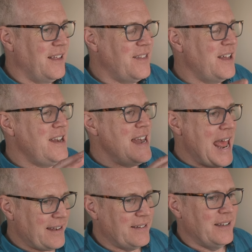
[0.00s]
the
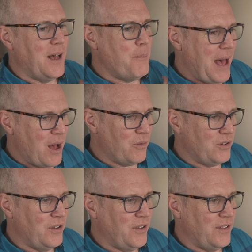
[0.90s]
net
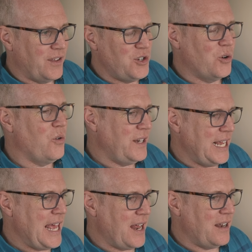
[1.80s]
amount that you're going to
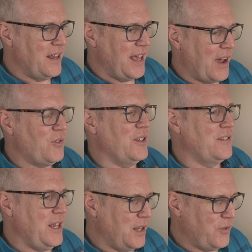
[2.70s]
get after the
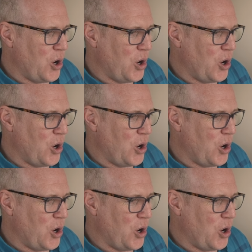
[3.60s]
sale of your